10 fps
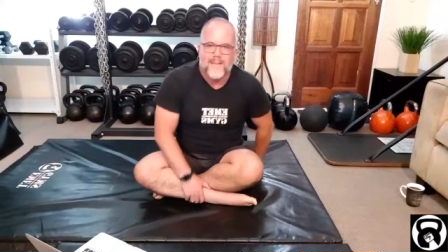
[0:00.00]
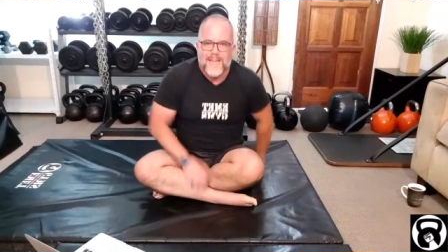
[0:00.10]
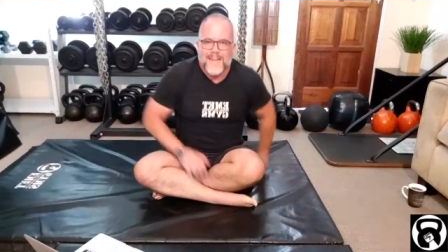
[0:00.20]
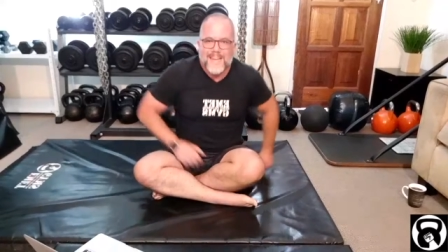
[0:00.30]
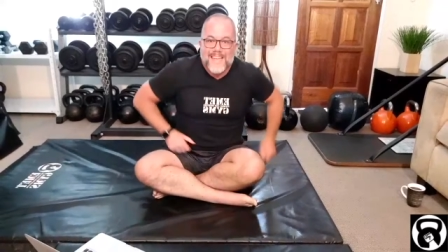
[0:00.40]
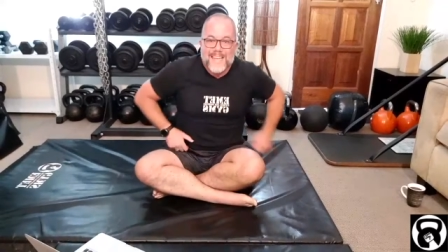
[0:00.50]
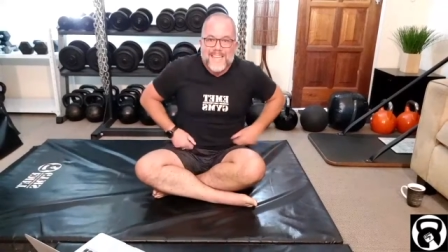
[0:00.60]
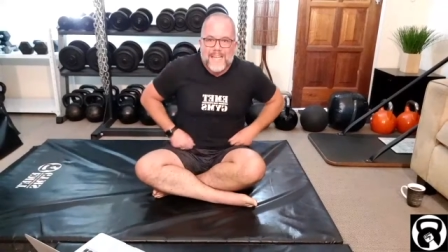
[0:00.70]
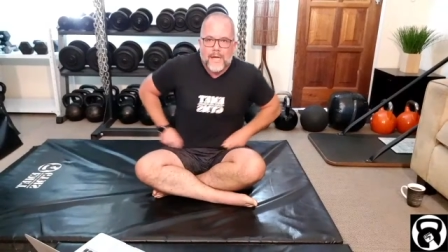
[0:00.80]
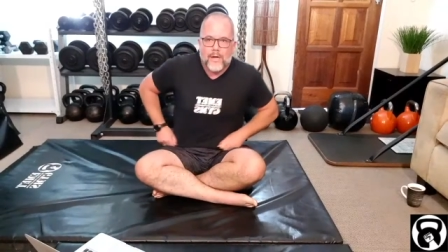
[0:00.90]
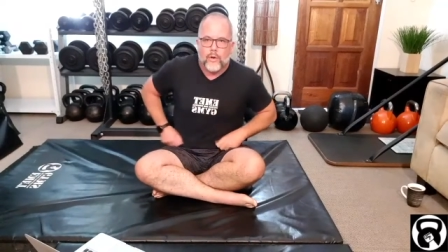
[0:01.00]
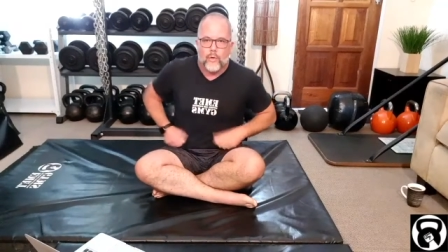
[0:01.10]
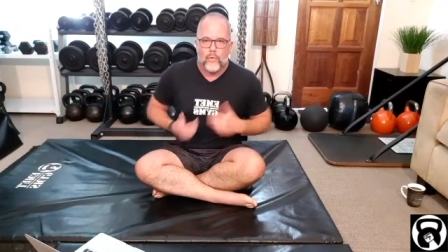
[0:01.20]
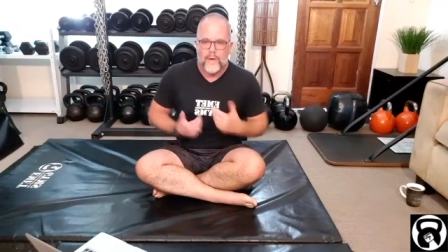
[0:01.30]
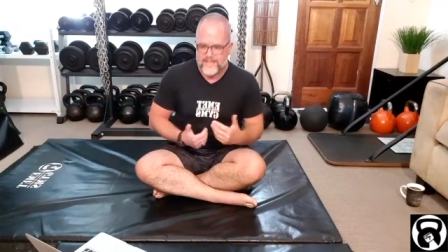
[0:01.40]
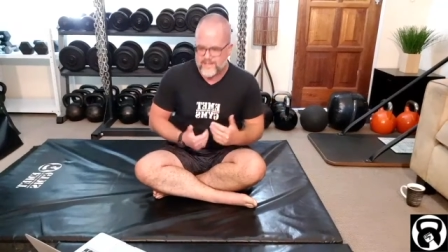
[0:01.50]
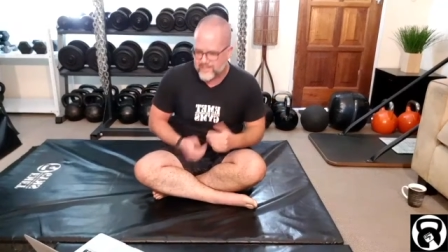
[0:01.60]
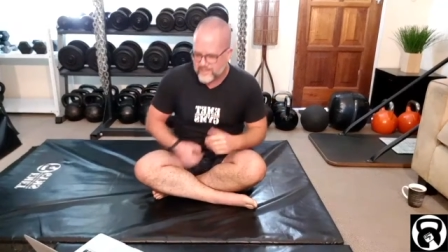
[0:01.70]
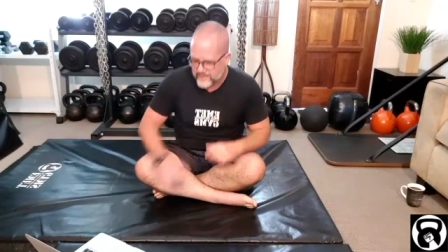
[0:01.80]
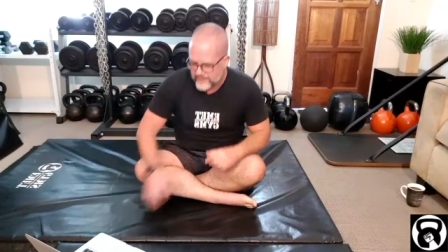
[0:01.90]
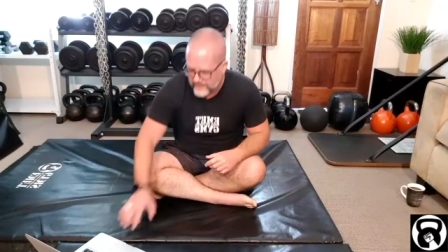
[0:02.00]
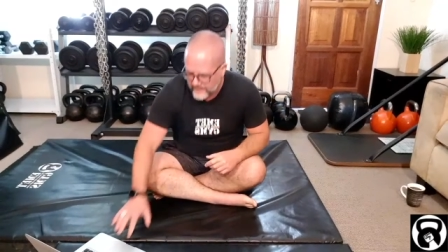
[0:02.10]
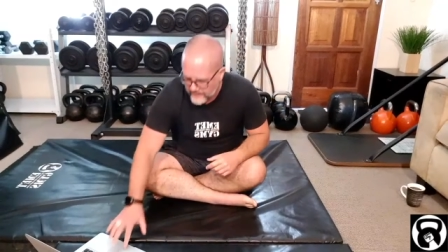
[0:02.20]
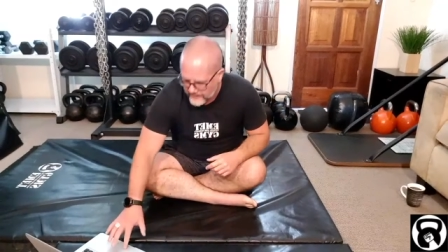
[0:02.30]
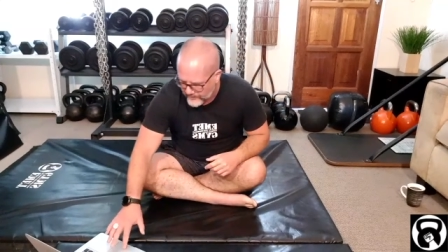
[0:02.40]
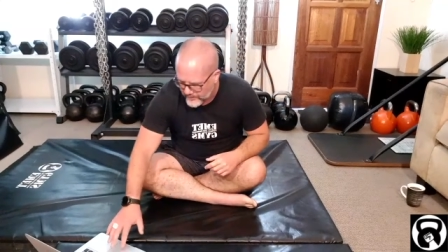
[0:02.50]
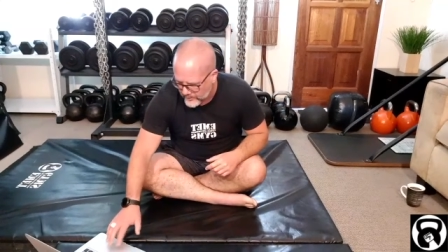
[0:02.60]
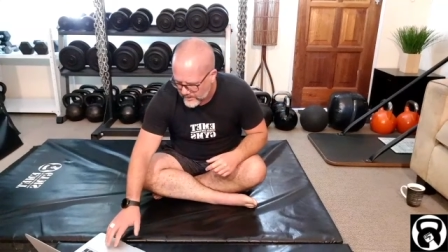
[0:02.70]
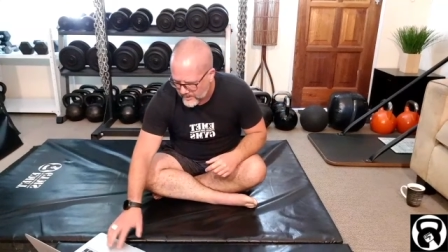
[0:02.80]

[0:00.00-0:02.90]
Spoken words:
leaning, rest. So we're going to